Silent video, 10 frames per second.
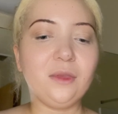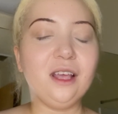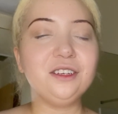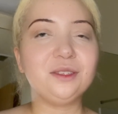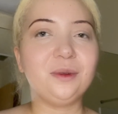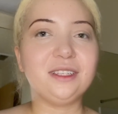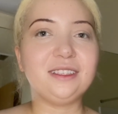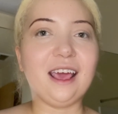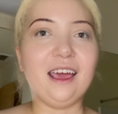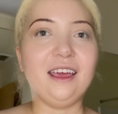just want to
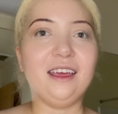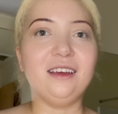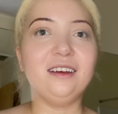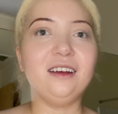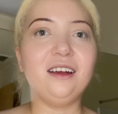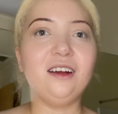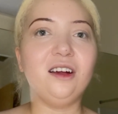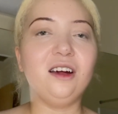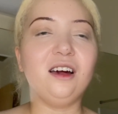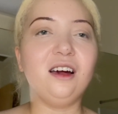say
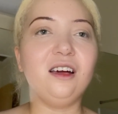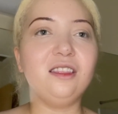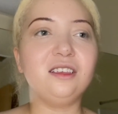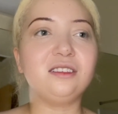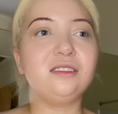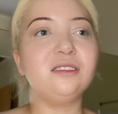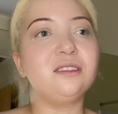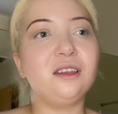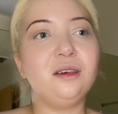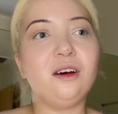this is
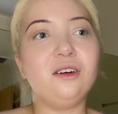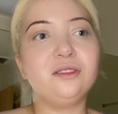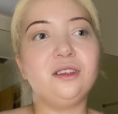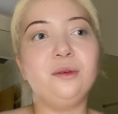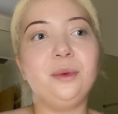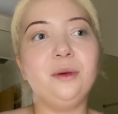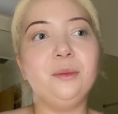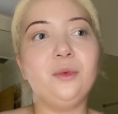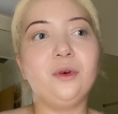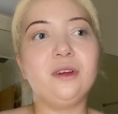going to also be
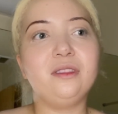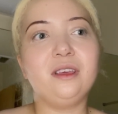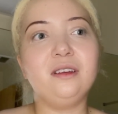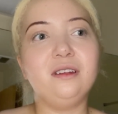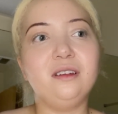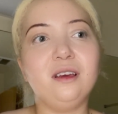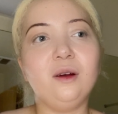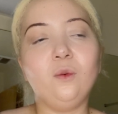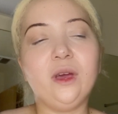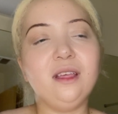more than
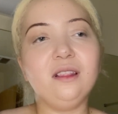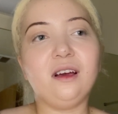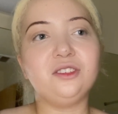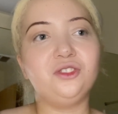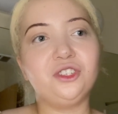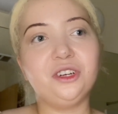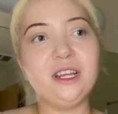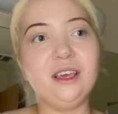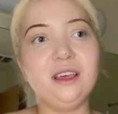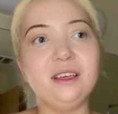a weight loss
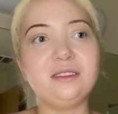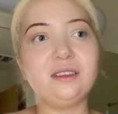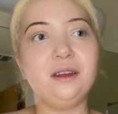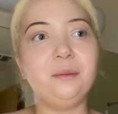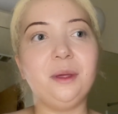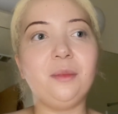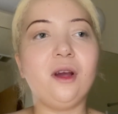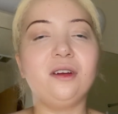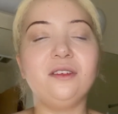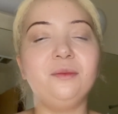journey. It's going to be
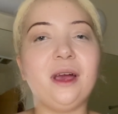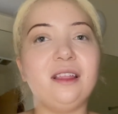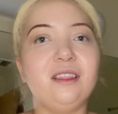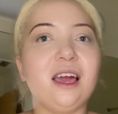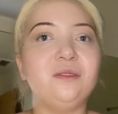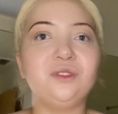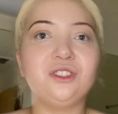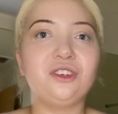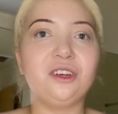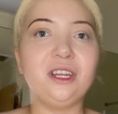part of my life's
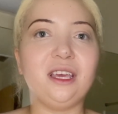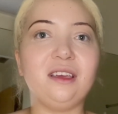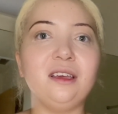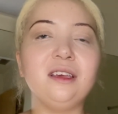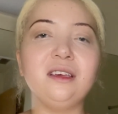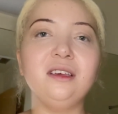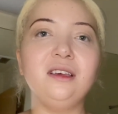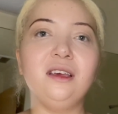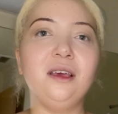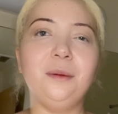journey,
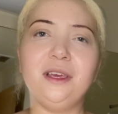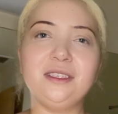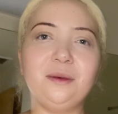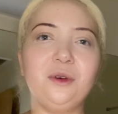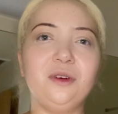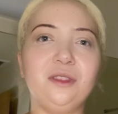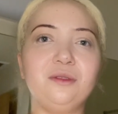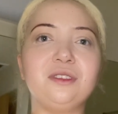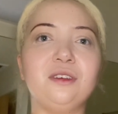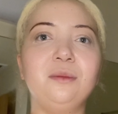because I'm going
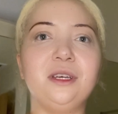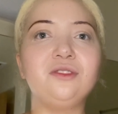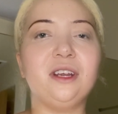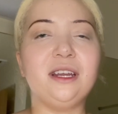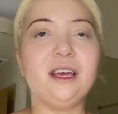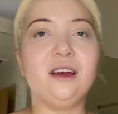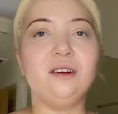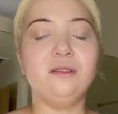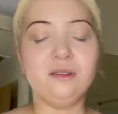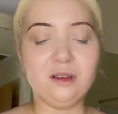through so much right
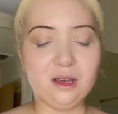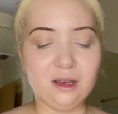now.